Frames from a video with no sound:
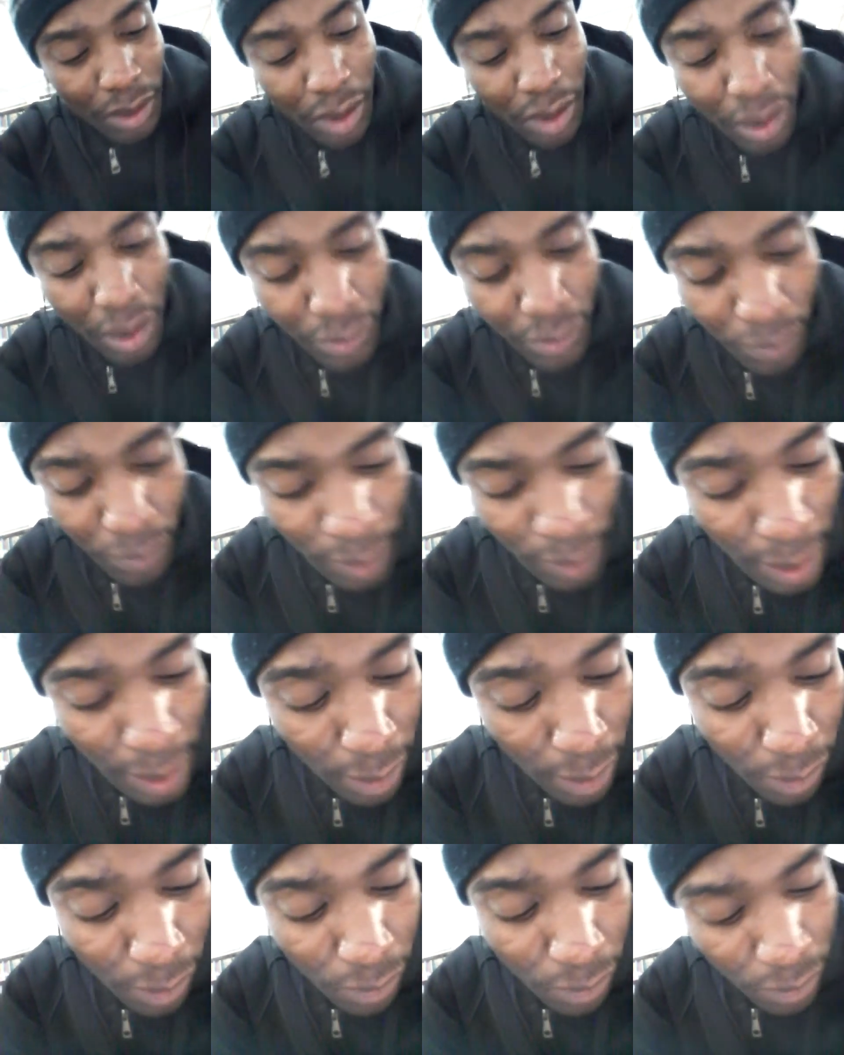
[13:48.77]
All the
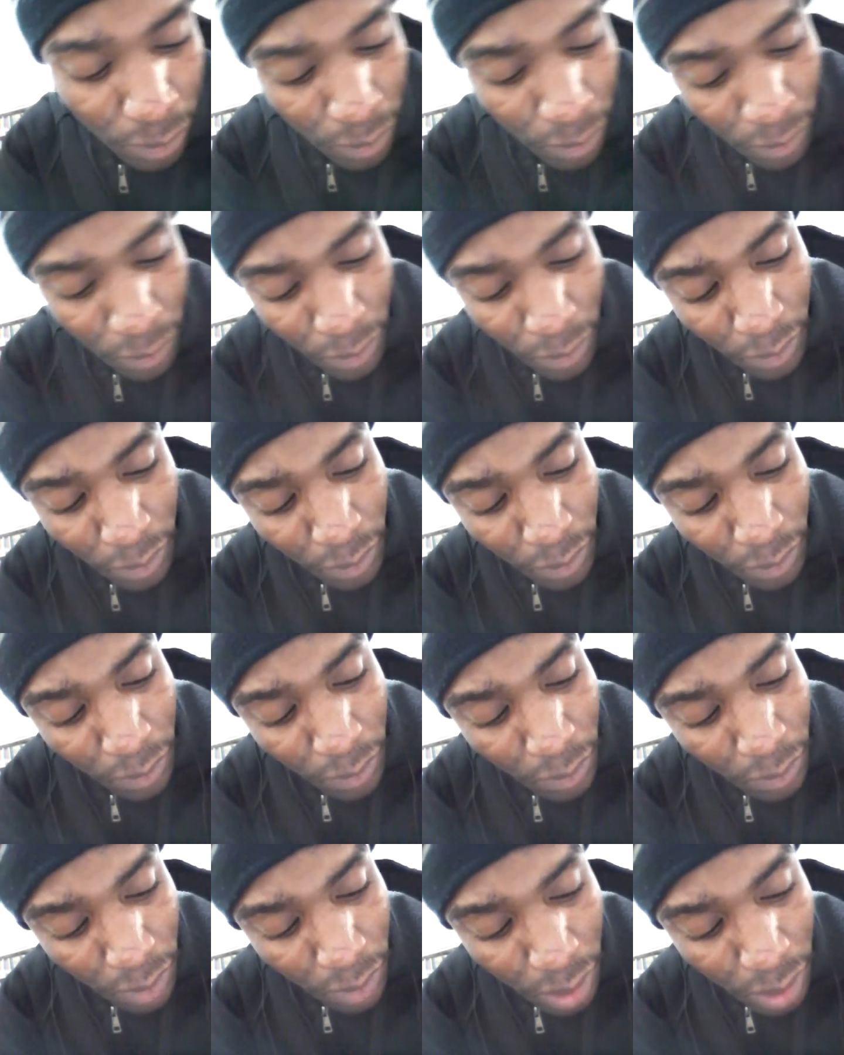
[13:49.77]
while,
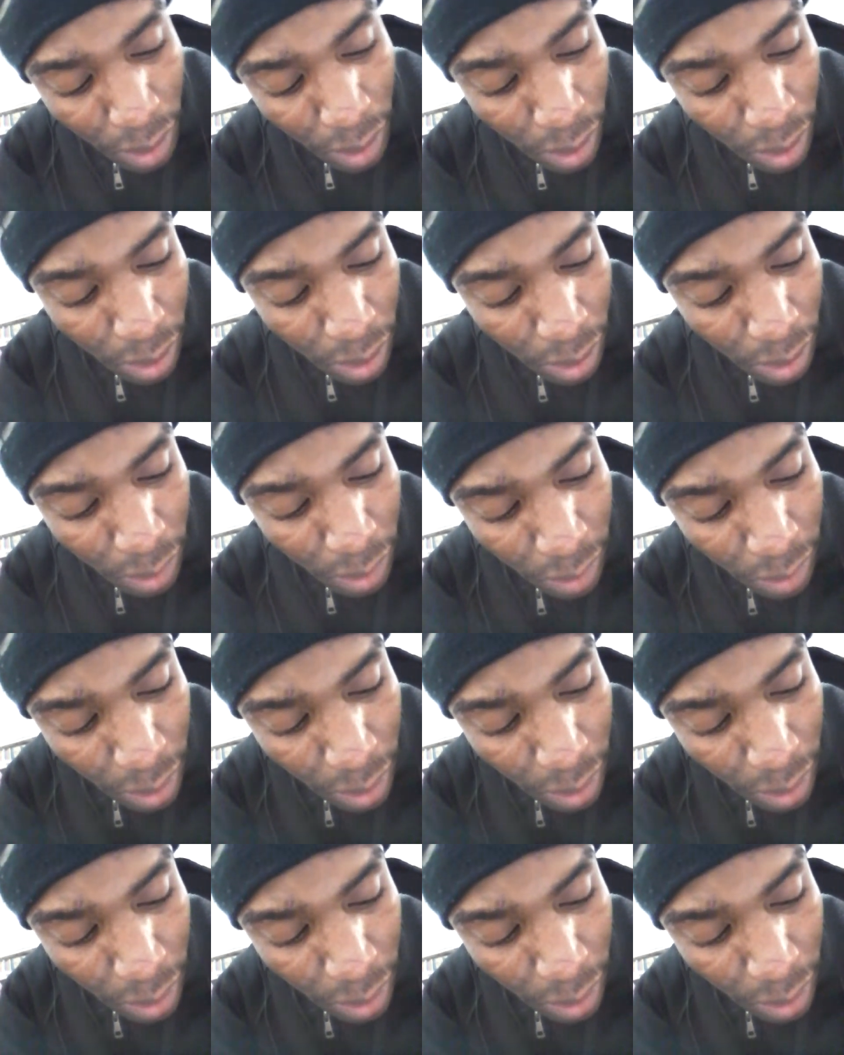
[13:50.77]
uh,